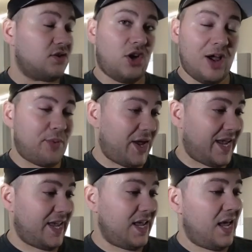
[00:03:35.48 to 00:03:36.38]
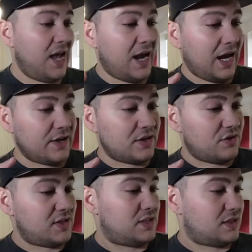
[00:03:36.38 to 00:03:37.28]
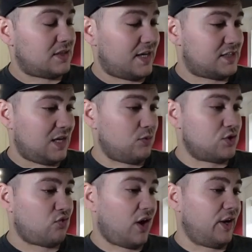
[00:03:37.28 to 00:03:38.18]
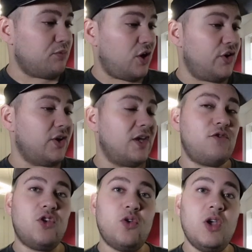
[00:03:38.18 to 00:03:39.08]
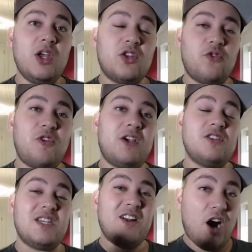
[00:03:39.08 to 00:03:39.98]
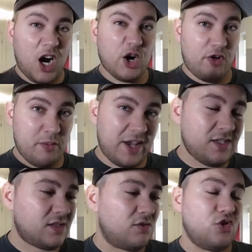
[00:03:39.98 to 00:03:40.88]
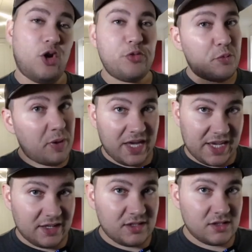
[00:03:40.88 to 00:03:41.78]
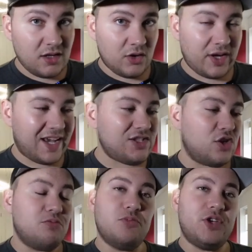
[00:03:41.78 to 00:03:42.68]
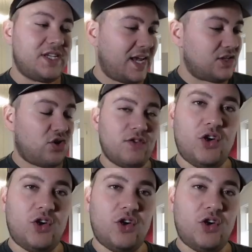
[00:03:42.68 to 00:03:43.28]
type A, and this is the test that was run. I'm going to give you the figures in RMS, not the peaks. Okay, so the data I've